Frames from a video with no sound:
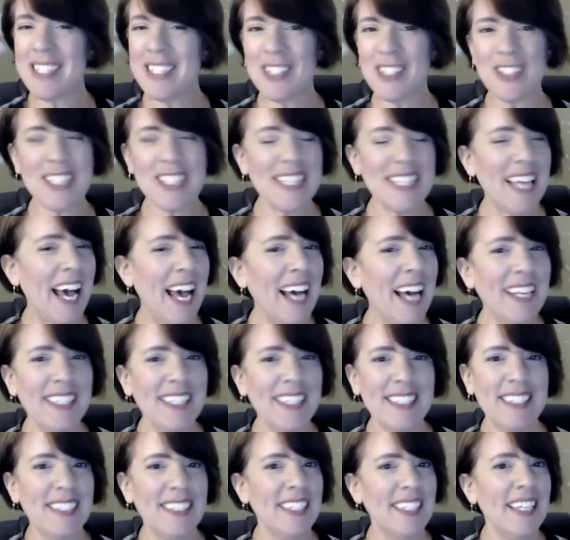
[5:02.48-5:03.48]
to that
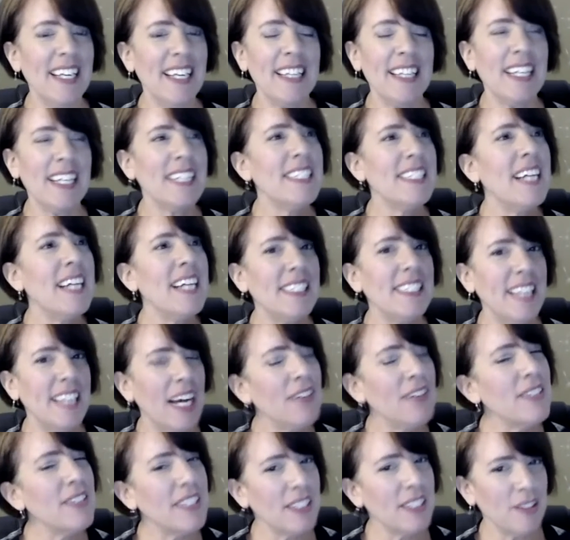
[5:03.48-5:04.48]
is that's not
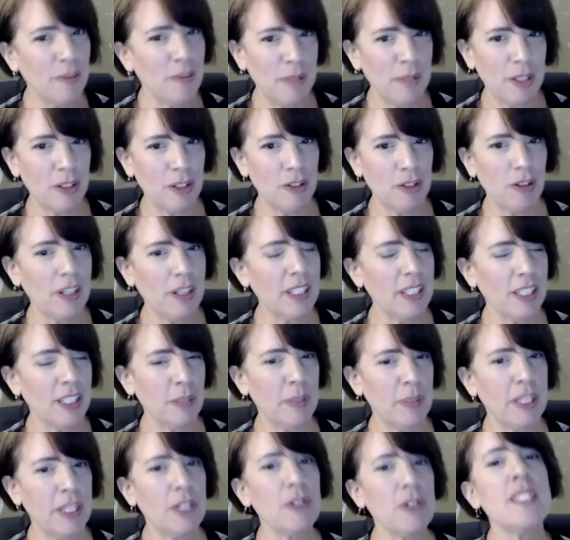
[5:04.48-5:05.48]
Down syndrome they're struggling
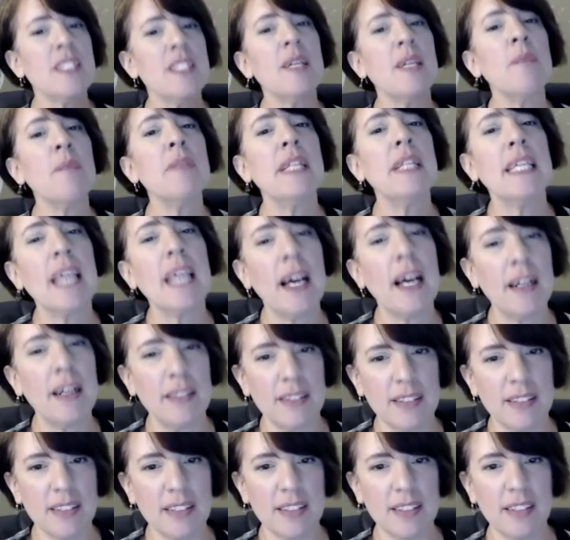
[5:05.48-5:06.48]
with. There's something
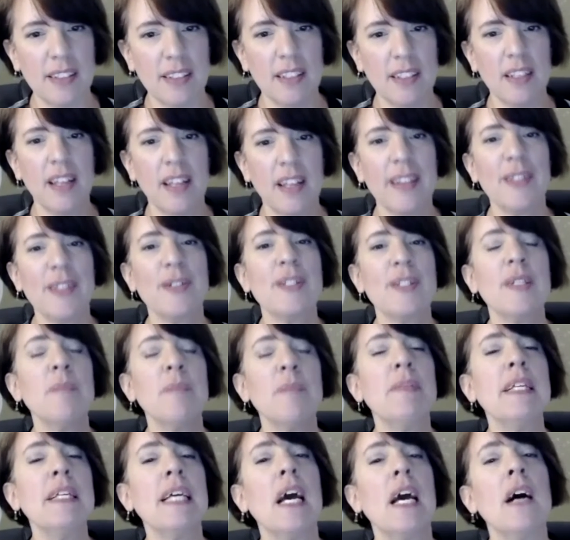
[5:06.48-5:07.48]
else. There's
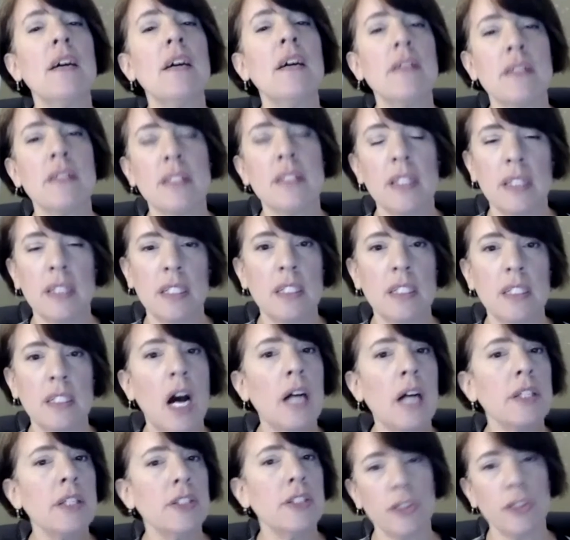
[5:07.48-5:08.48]
something else that the
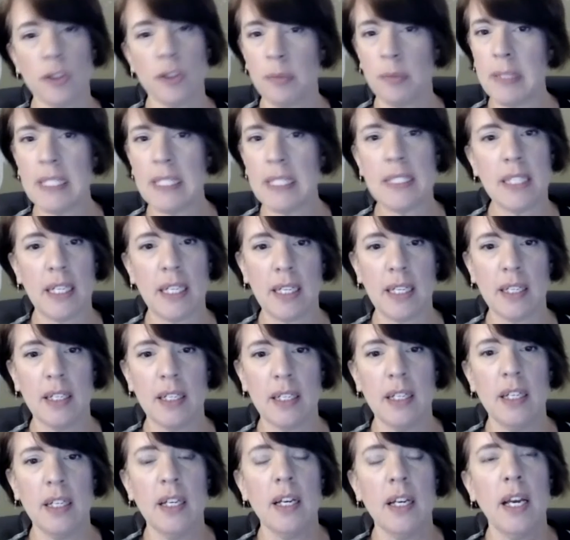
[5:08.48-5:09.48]
doctors are missing.
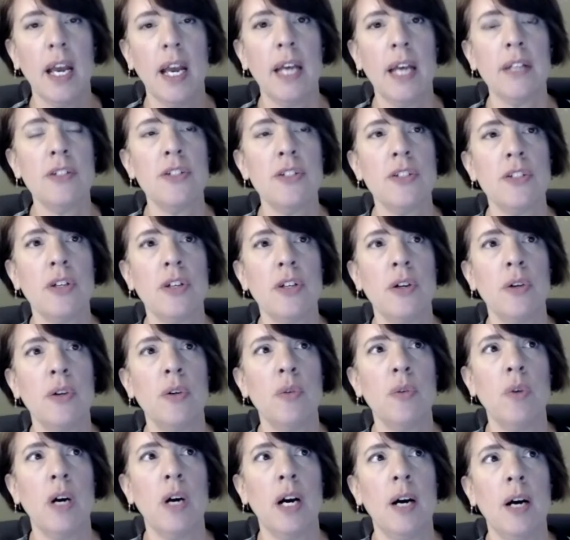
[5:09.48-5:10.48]
And
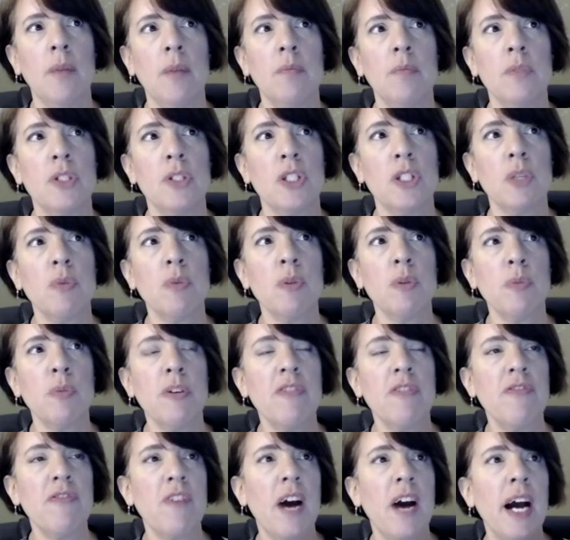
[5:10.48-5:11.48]
so, so when we
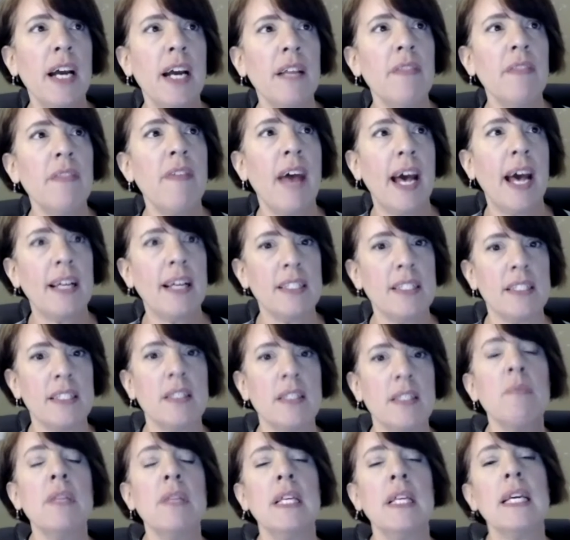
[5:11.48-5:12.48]
find that
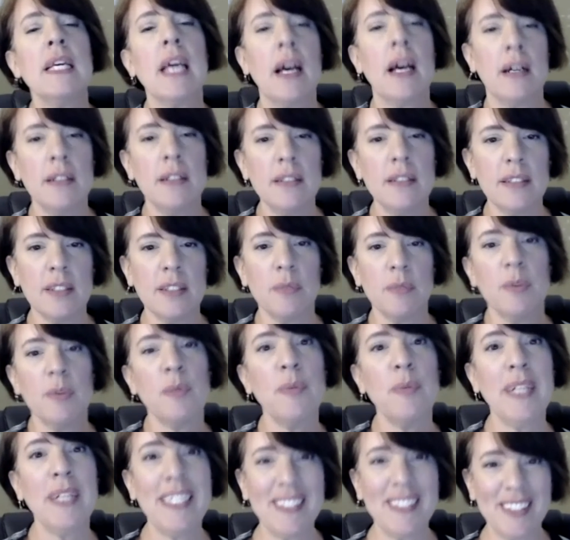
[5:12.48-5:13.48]
something else, when
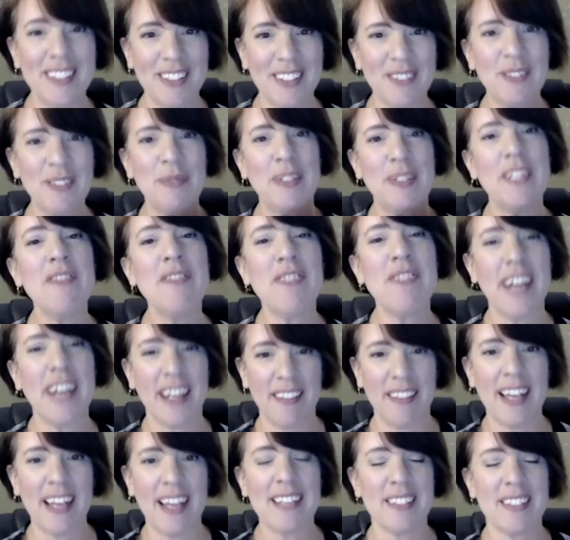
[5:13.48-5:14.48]
we
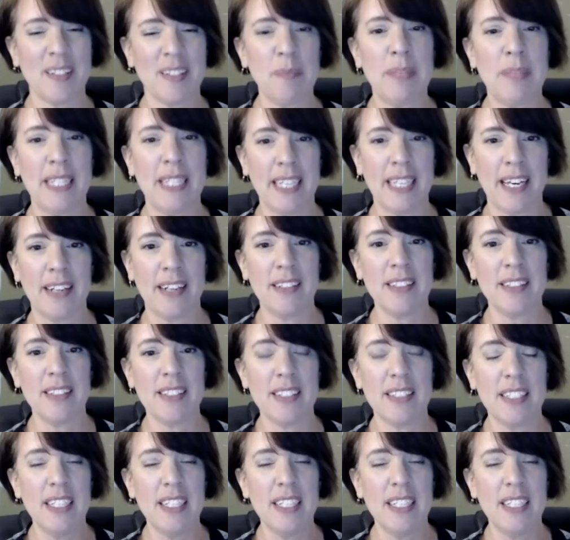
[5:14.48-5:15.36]
find that something else,